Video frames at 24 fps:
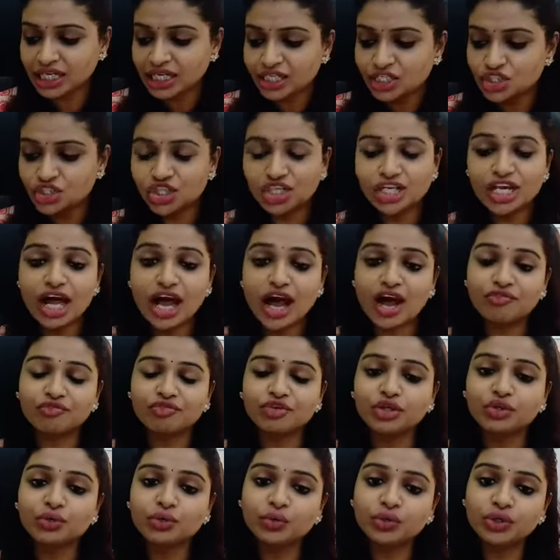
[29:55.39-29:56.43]
chill
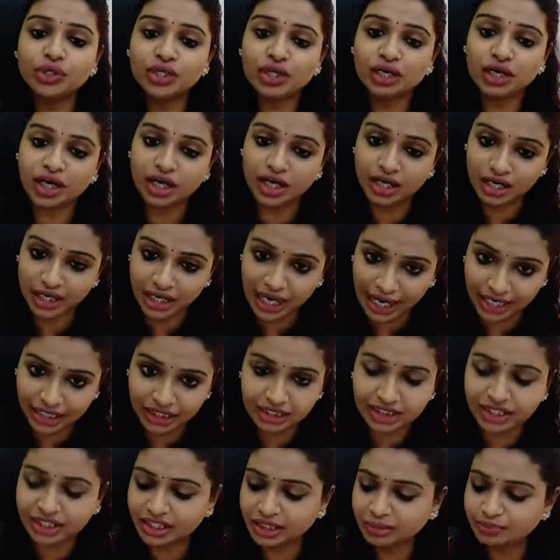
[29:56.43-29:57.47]
afternoon at
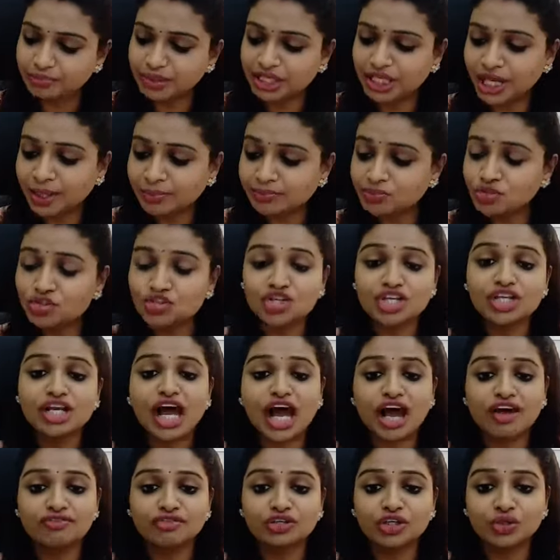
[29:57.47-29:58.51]
3 p.m., chill
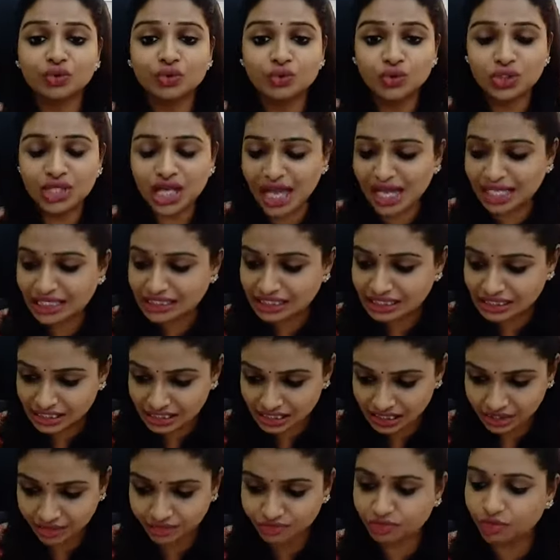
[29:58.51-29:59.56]
afternoon
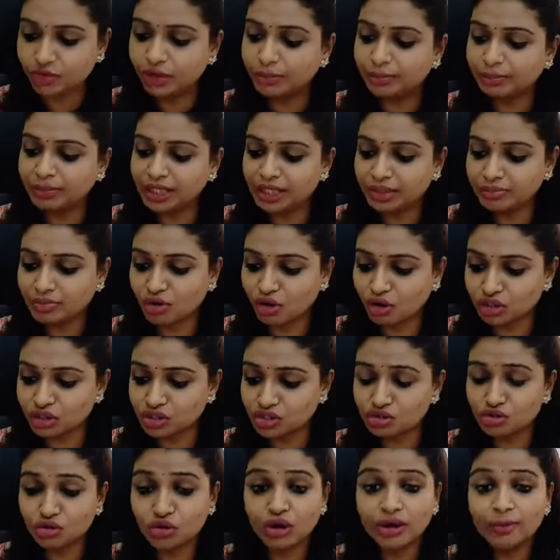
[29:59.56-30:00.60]
at 4 p.m.
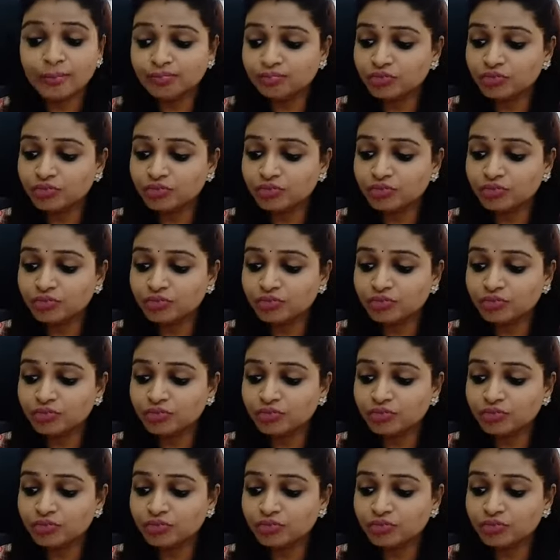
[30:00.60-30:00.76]
also.